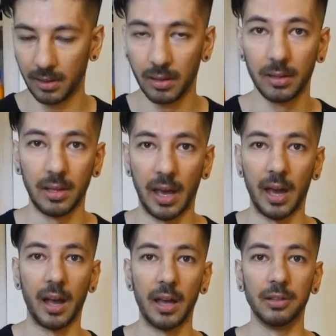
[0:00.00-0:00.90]

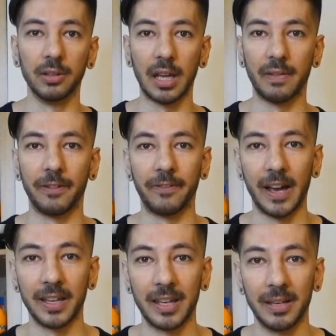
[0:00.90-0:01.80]
Yeah, I don't have
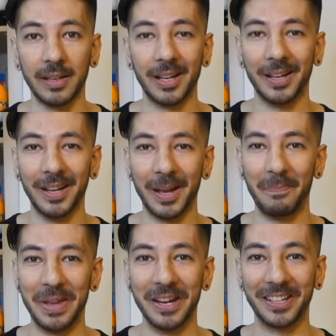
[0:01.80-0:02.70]
a
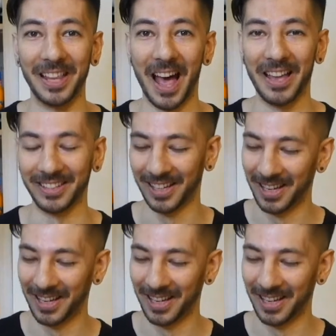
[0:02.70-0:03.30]
beer glass,